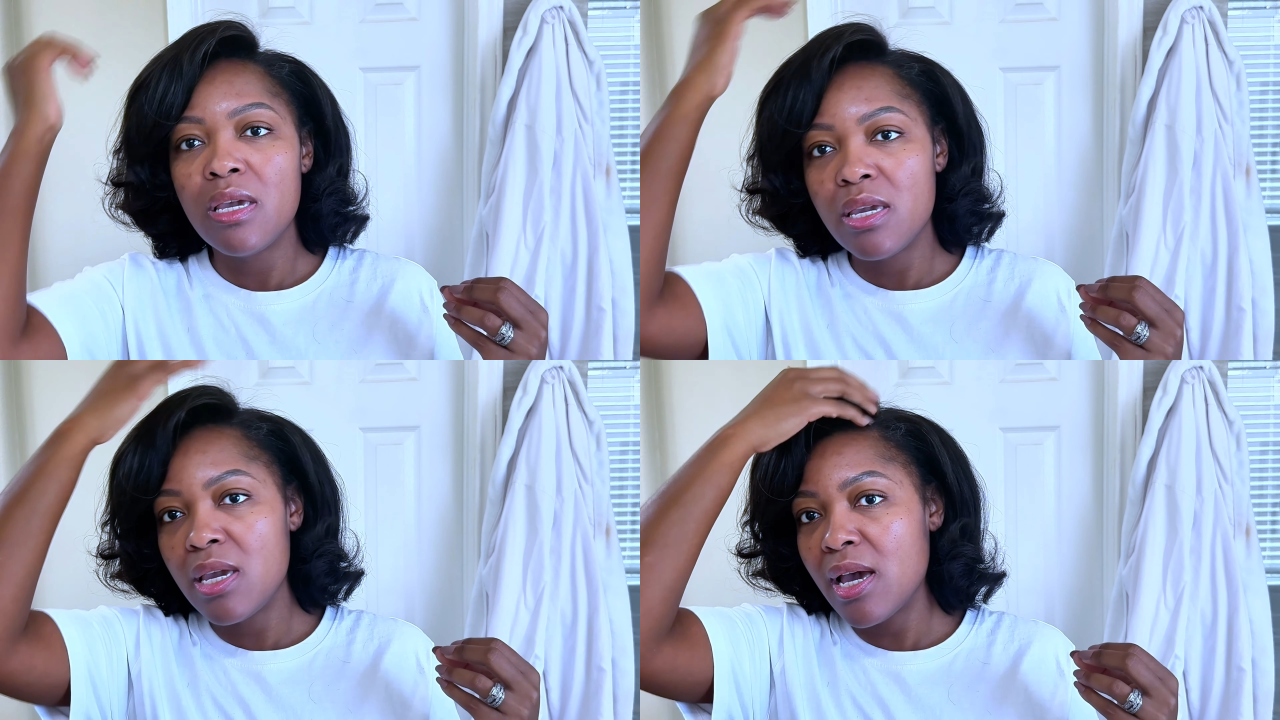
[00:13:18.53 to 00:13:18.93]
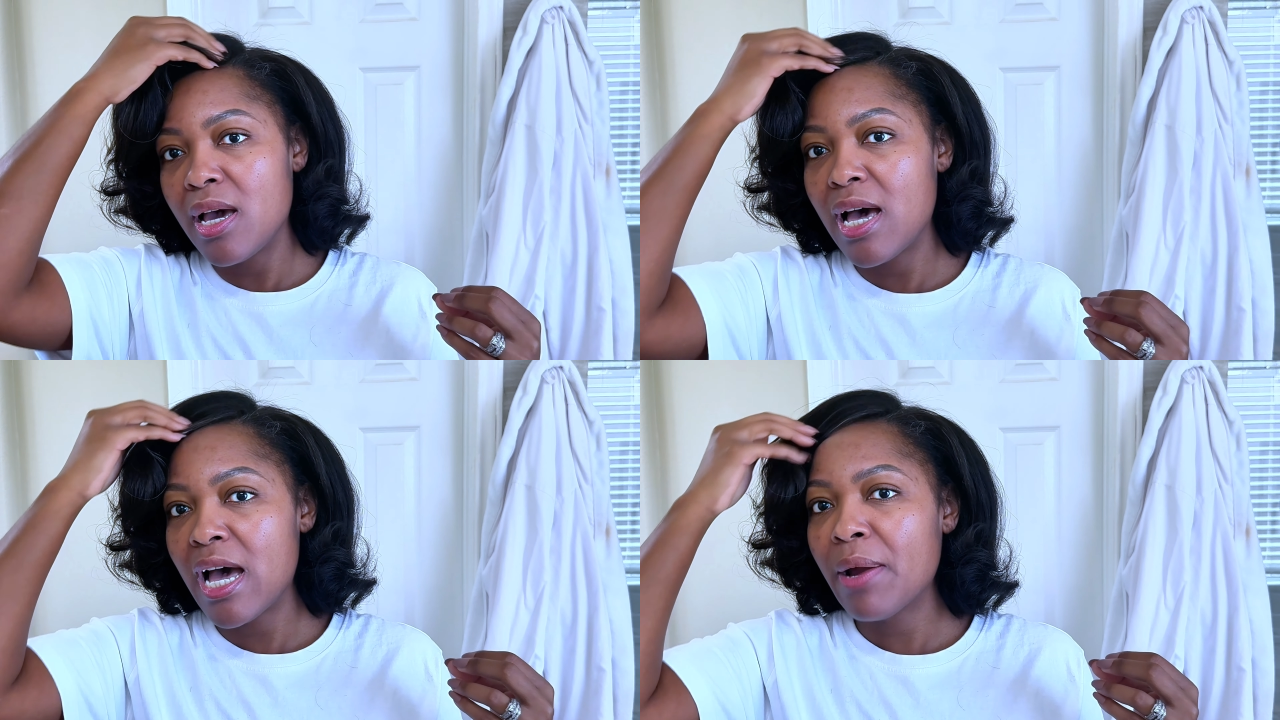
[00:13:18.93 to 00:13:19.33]

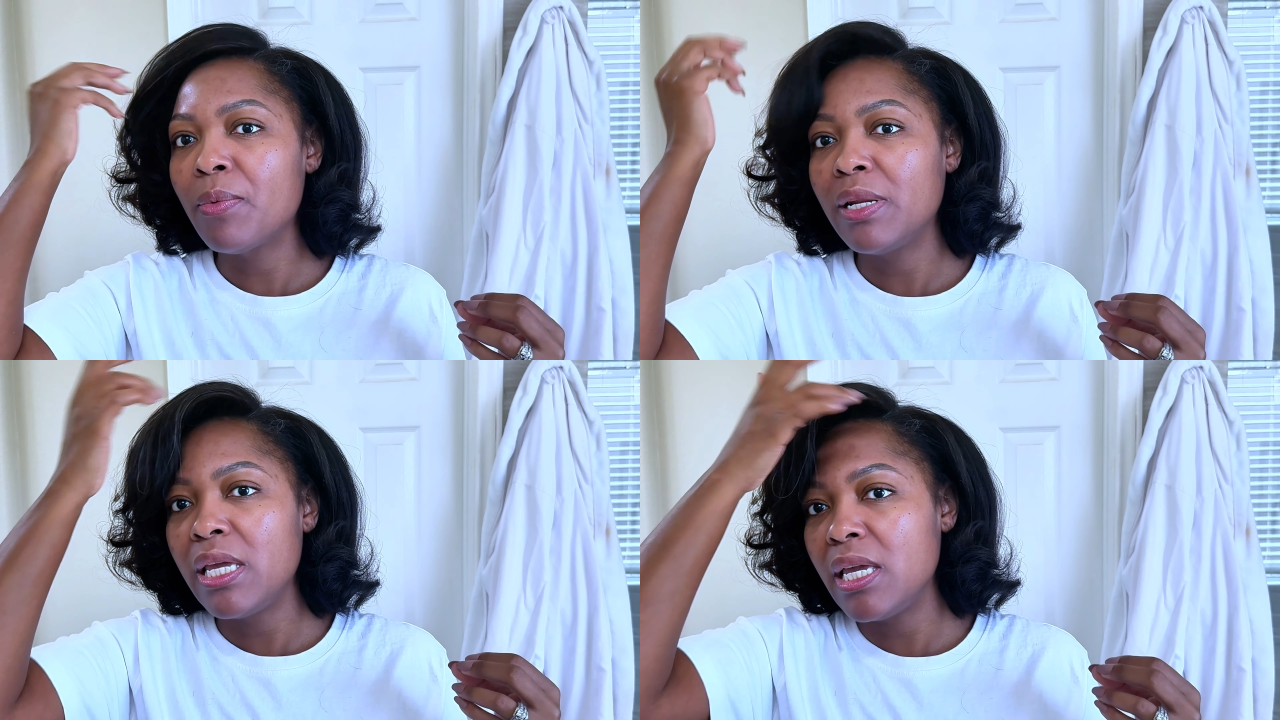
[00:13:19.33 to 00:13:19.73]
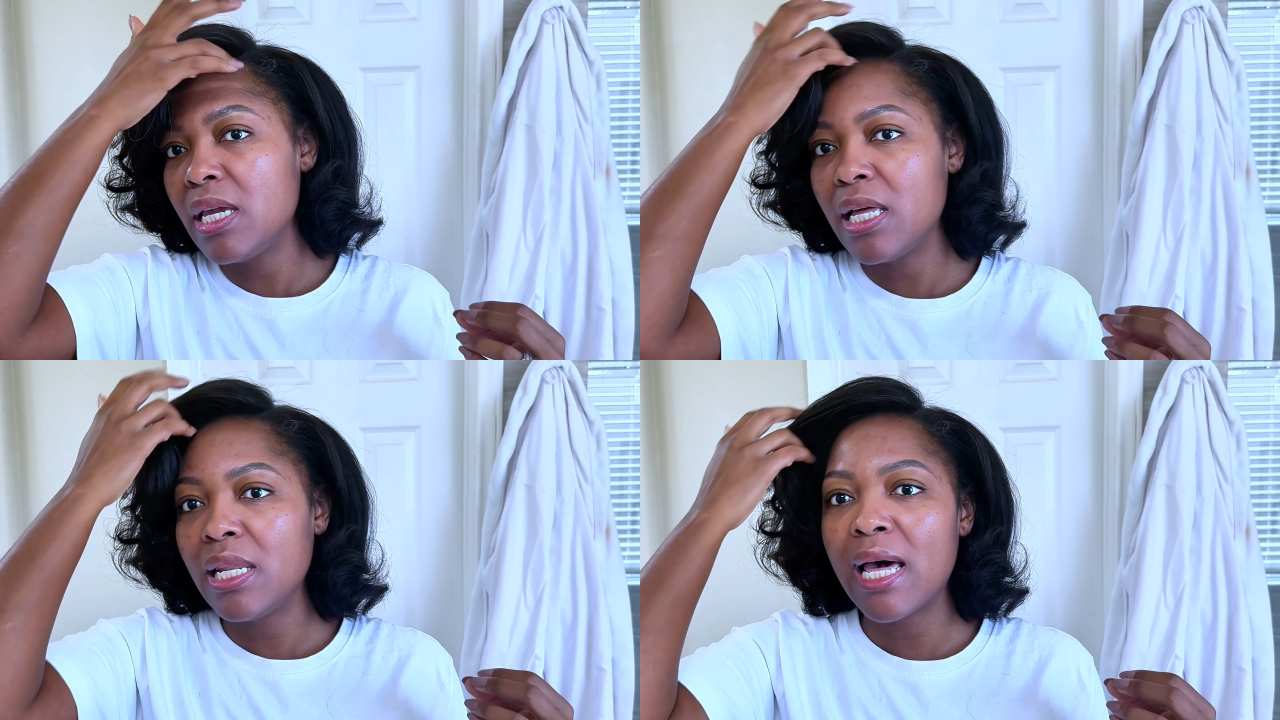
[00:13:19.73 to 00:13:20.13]
yeah, I really
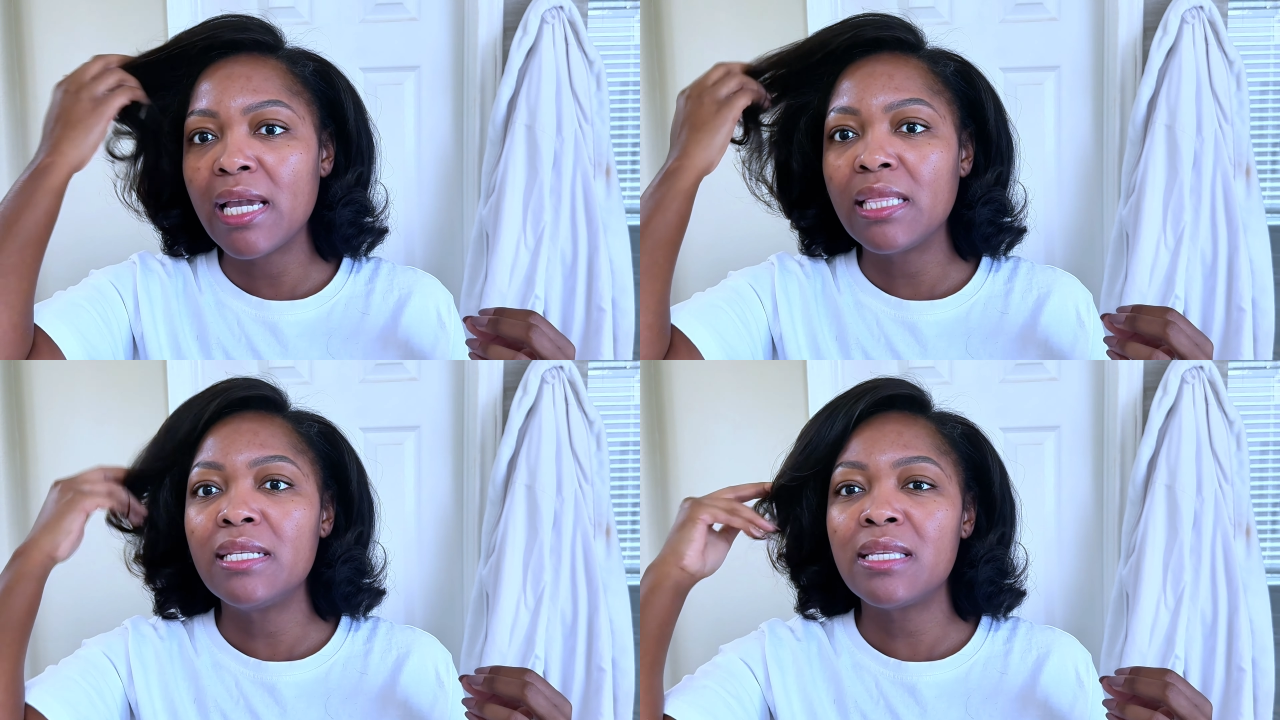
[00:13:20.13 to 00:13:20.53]
like this.